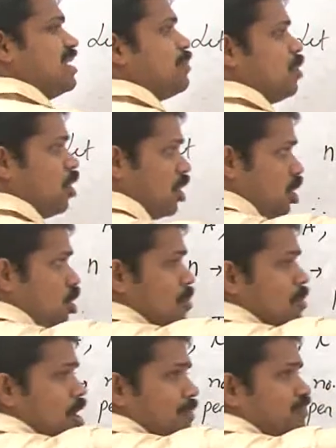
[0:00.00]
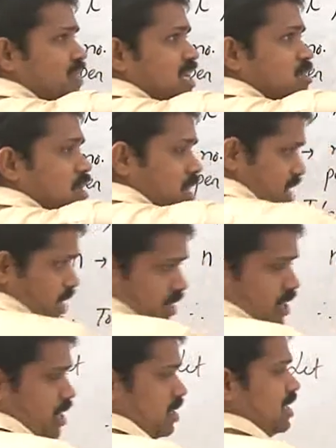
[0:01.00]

the volume of this conductor,